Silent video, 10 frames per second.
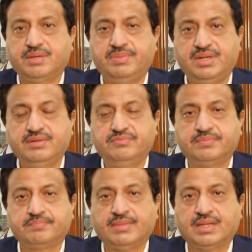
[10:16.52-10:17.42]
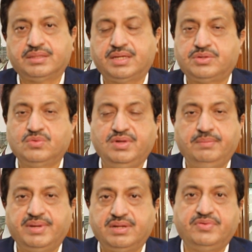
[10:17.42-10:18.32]
I believe that you will
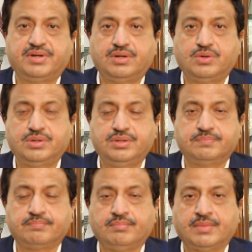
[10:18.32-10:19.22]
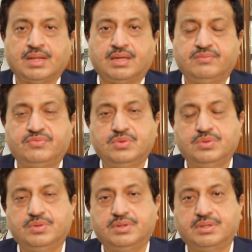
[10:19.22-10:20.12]
benefit a lot. If
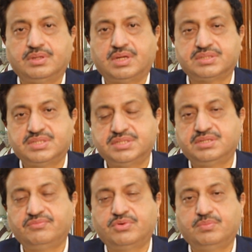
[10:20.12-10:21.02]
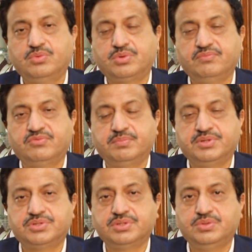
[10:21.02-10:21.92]
you are searching for more
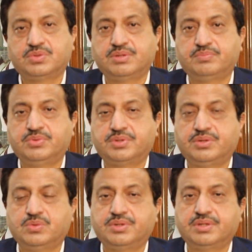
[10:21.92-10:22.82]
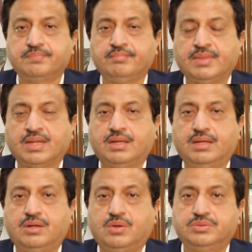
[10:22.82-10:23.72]
information, you can put a note
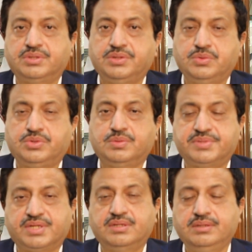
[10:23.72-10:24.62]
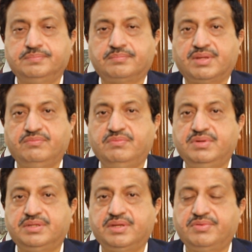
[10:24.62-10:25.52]
uh, on the YouTube channel. We
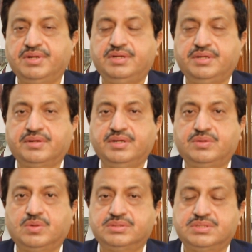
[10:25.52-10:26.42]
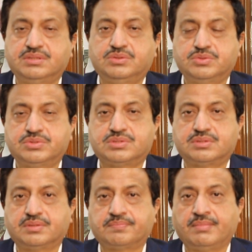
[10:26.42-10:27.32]
will definitely try to answer those
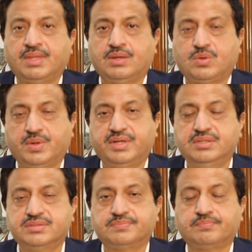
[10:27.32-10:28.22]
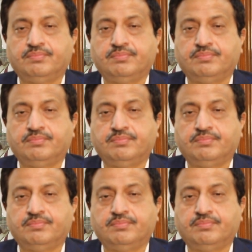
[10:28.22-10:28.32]
queries.